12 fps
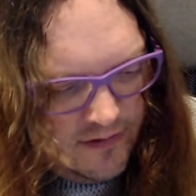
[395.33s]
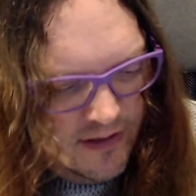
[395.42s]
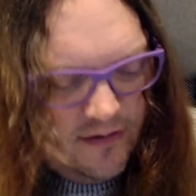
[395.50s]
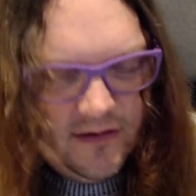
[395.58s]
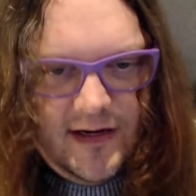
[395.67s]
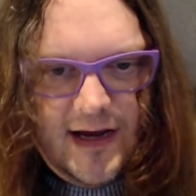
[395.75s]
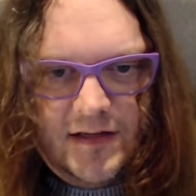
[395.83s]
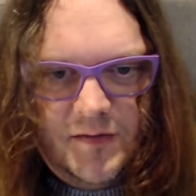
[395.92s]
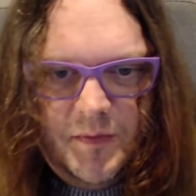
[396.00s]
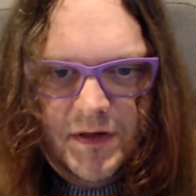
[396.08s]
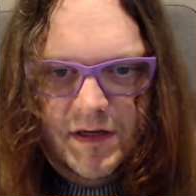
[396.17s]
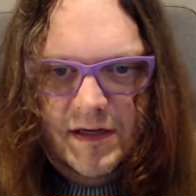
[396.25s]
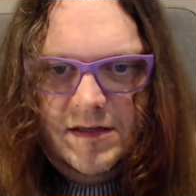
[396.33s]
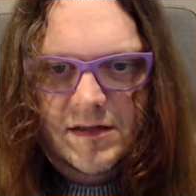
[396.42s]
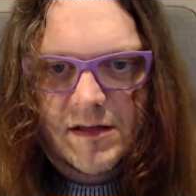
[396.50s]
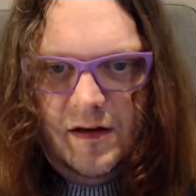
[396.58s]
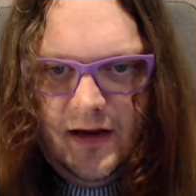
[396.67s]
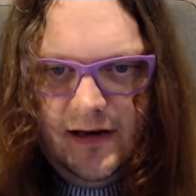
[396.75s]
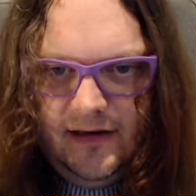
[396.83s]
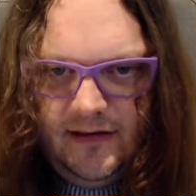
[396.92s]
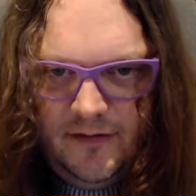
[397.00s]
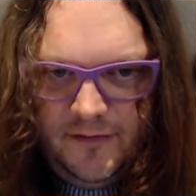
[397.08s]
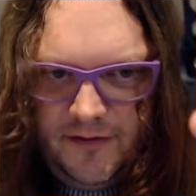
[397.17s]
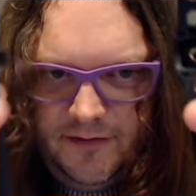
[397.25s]
attachment is slightly
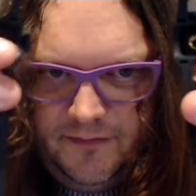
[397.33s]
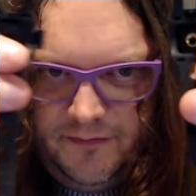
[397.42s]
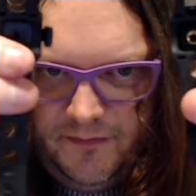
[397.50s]
different.